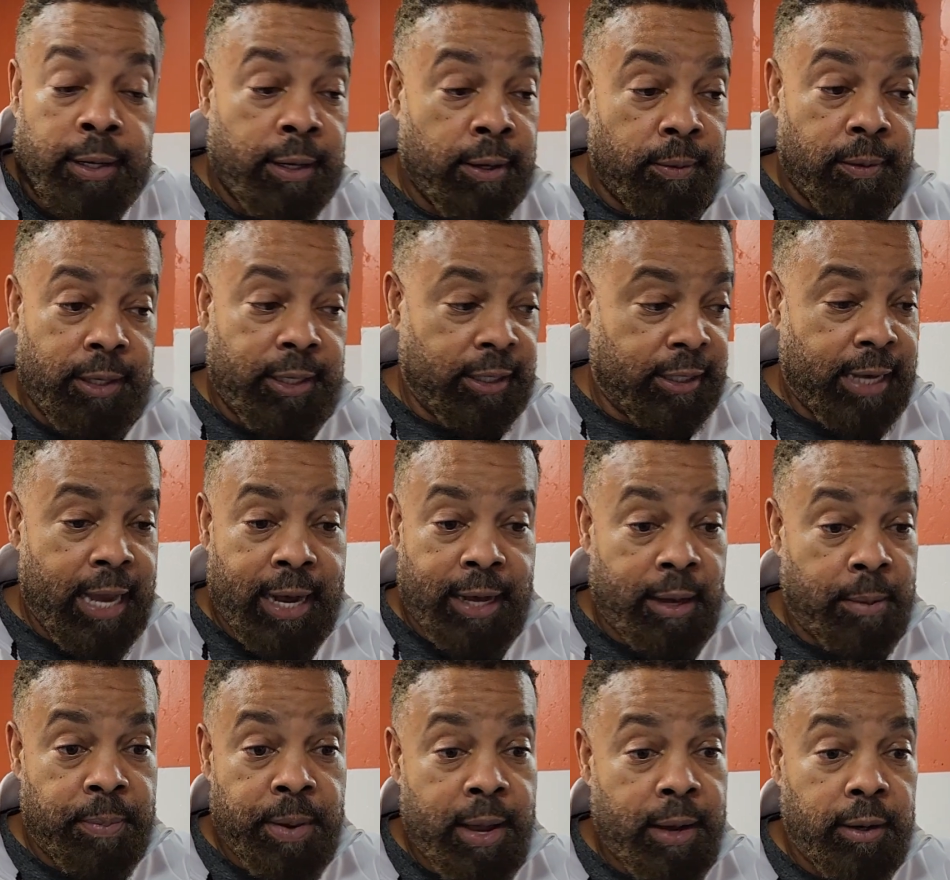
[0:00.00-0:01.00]
We just got to
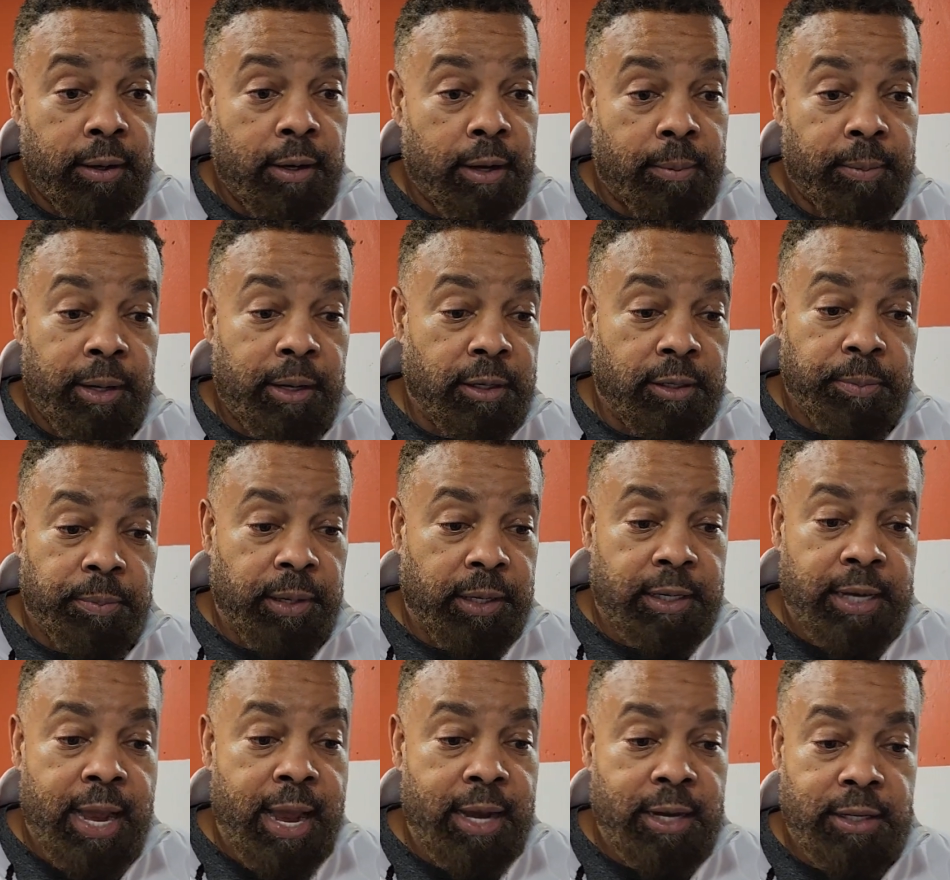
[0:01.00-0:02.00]
get better. It's a big
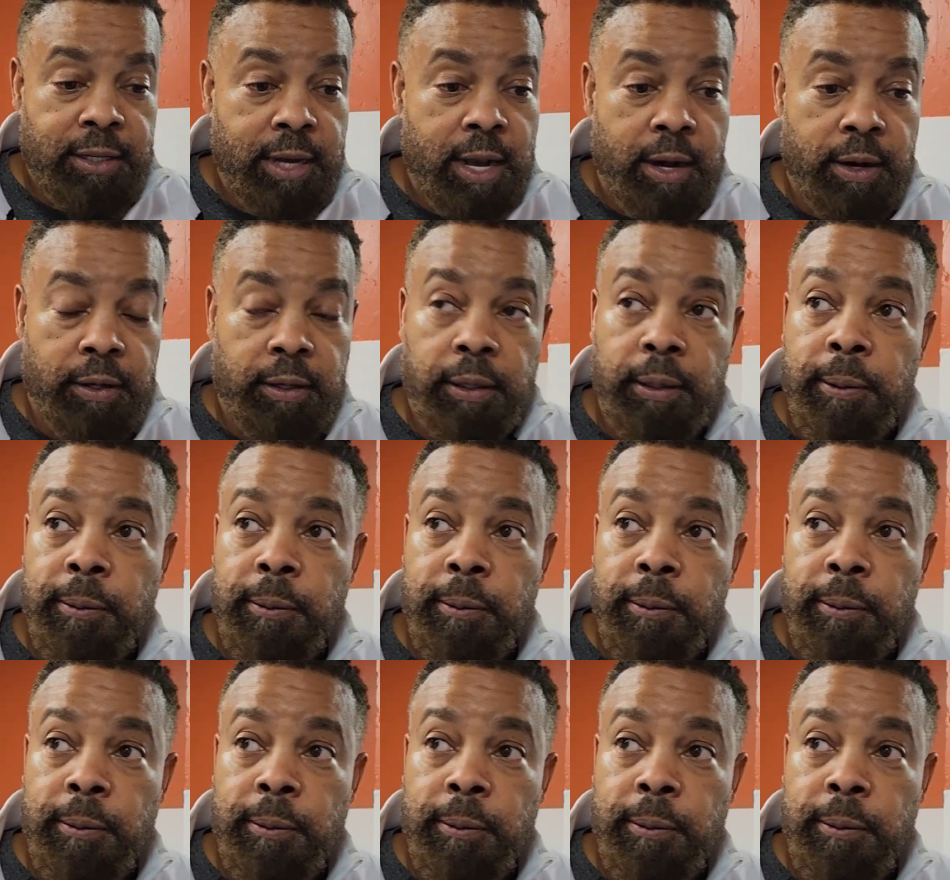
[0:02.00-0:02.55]
task Saturday.